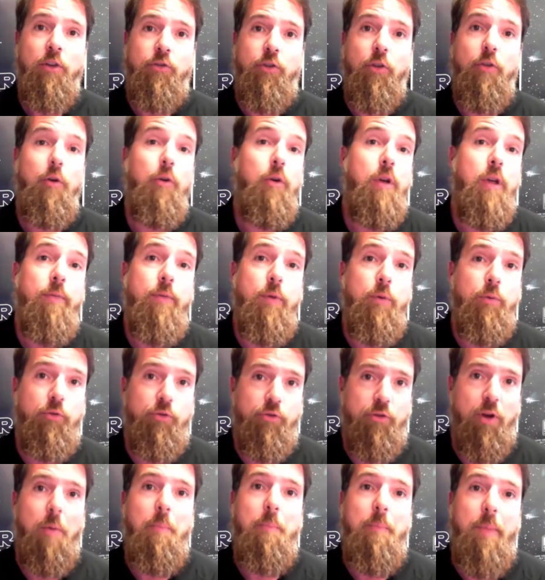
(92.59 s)
So they'll give you
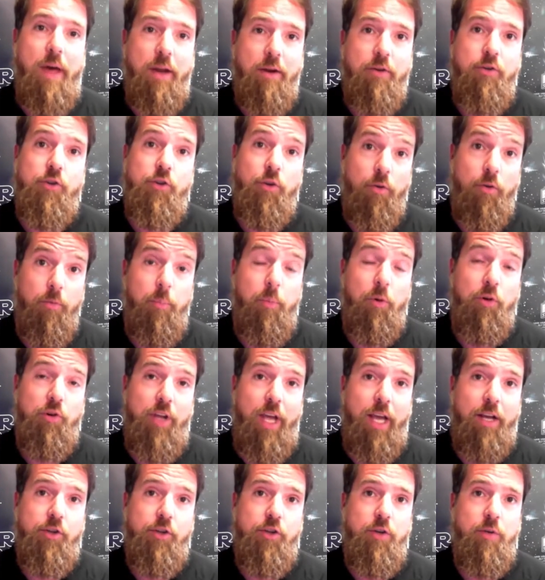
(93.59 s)
some measure of
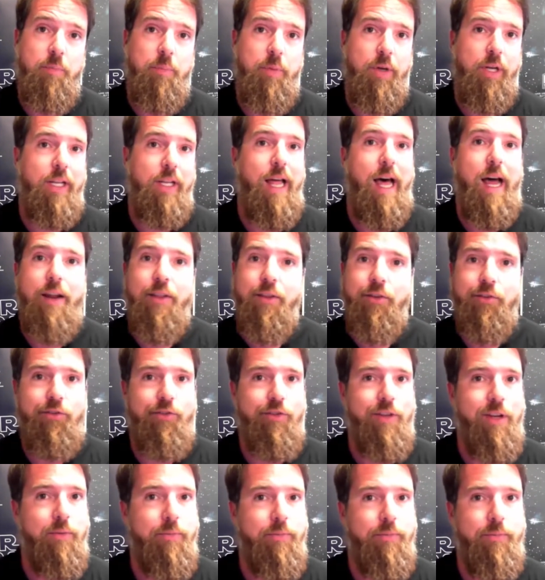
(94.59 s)
protection, but a lot of this
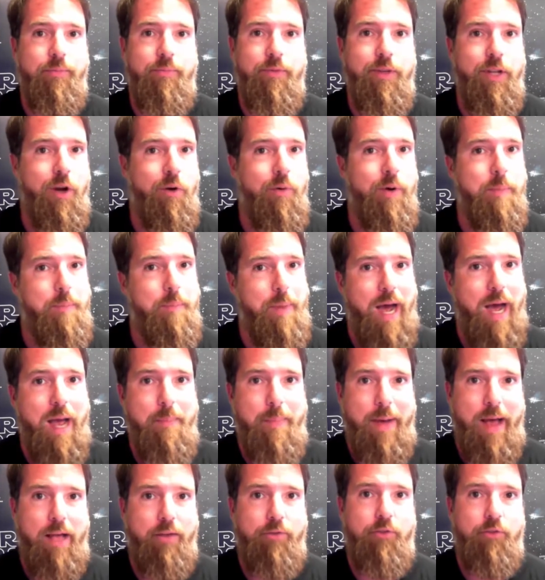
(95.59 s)
stuff, it
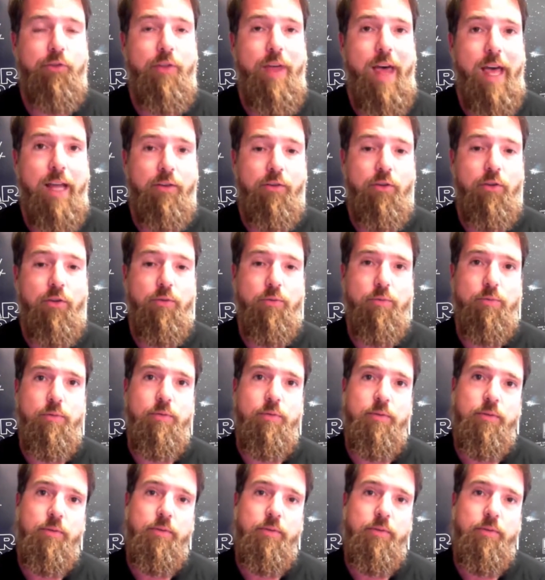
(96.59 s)
bypasses that too.